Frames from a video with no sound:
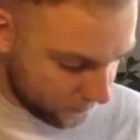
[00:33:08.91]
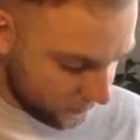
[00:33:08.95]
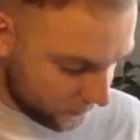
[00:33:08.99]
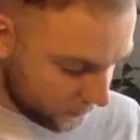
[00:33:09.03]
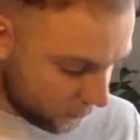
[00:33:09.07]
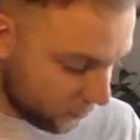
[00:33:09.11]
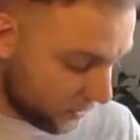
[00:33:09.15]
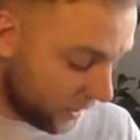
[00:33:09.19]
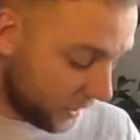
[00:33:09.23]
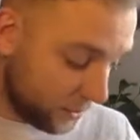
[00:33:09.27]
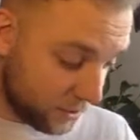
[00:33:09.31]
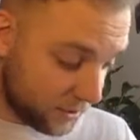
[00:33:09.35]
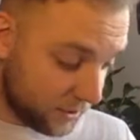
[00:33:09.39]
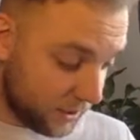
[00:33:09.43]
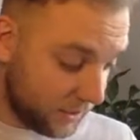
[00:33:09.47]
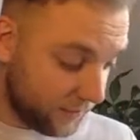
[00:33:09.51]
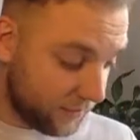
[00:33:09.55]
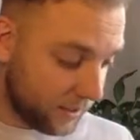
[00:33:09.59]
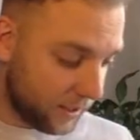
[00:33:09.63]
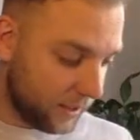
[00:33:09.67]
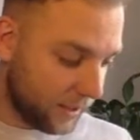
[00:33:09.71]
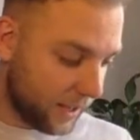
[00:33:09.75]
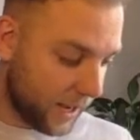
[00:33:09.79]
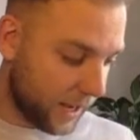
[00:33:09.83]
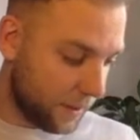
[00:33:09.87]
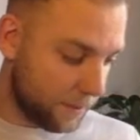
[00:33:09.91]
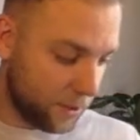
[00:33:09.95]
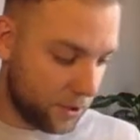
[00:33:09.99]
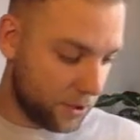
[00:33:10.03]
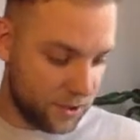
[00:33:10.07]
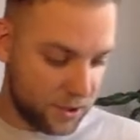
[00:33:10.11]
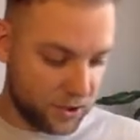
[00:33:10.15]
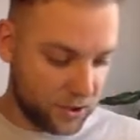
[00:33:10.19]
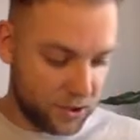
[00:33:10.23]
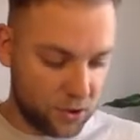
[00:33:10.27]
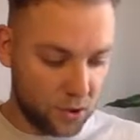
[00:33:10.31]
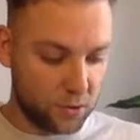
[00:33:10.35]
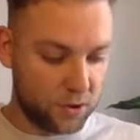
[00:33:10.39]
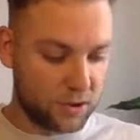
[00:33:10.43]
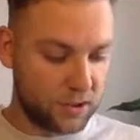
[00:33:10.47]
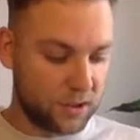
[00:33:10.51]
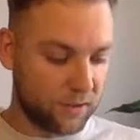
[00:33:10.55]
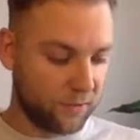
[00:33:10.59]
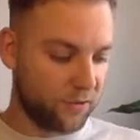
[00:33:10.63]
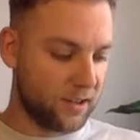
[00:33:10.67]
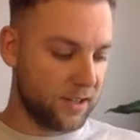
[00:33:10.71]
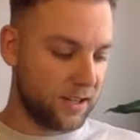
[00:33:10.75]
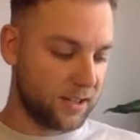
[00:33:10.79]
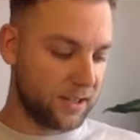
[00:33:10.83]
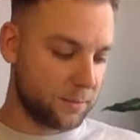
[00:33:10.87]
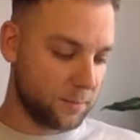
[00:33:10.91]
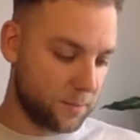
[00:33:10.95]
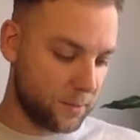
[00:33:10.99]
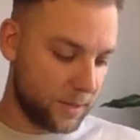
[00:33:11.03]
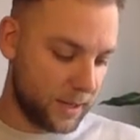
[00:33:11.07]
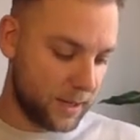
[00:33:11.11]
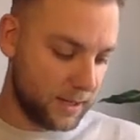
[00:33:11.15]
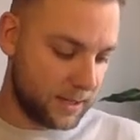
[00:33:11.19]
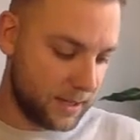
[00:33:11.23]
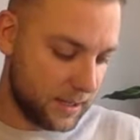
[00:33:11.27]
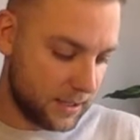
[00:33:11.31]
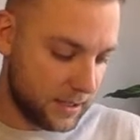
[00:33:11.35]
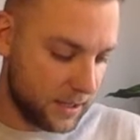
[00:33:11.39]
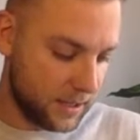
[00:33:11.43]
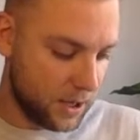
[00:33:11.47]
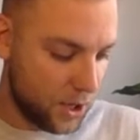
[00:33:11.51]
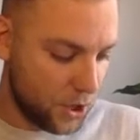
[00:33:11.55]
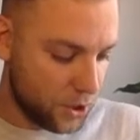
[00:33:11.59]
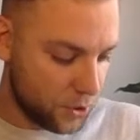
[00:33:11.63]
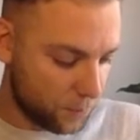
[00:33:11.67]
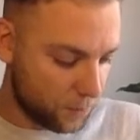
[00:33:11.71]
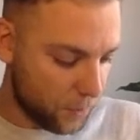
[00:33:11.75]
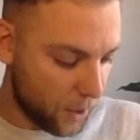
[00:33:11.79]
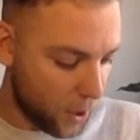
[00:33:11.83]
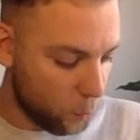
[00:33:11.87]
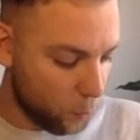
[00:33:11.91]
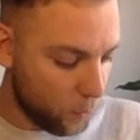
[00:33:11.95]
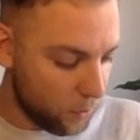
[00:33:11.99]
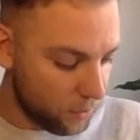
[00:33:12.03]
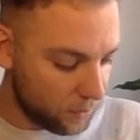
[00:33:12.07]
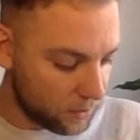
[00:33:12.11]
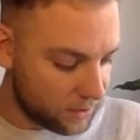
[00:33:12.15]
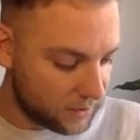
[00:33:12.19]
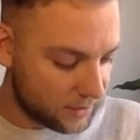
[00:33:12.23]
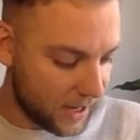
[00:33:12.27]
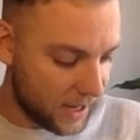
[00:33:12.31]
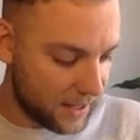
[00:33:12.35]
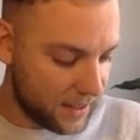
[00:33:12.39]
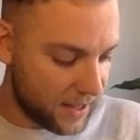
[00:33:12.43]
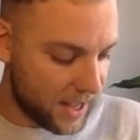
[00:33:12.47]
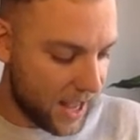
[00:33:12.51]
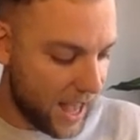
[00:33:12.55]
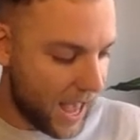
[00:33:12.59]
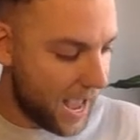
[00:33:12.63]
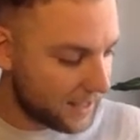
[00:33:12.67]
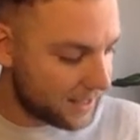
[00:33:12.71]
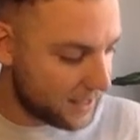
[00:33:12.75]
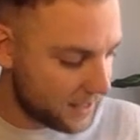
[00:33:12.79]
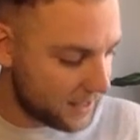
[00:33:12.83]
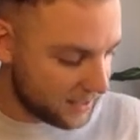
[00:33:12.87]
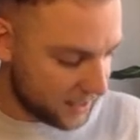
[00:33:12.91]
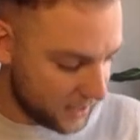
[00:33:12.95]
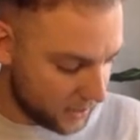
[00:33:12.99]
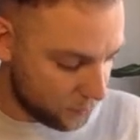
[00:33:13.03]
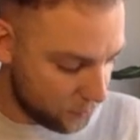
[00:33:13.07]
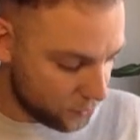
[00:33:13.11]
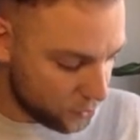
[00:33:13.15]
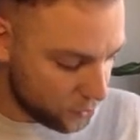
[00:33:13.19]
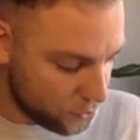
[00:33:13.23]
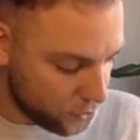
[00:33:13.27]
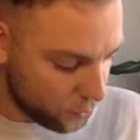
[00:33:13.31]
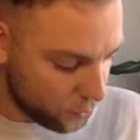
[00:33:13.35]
Well, I can just leave it like that because it's only to 3 decimal places, but I will say that x is equal to